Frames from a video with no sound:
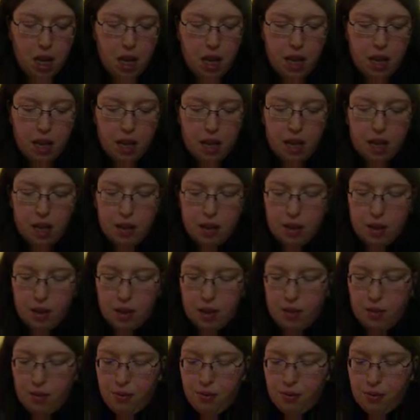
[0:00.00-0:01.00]
It
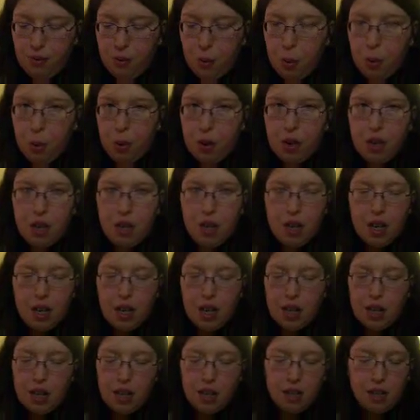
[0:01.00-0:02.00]
is 4
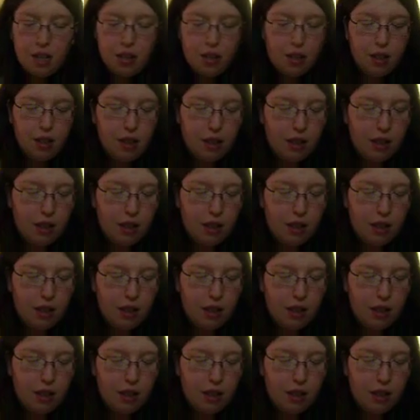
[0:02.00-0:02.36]
in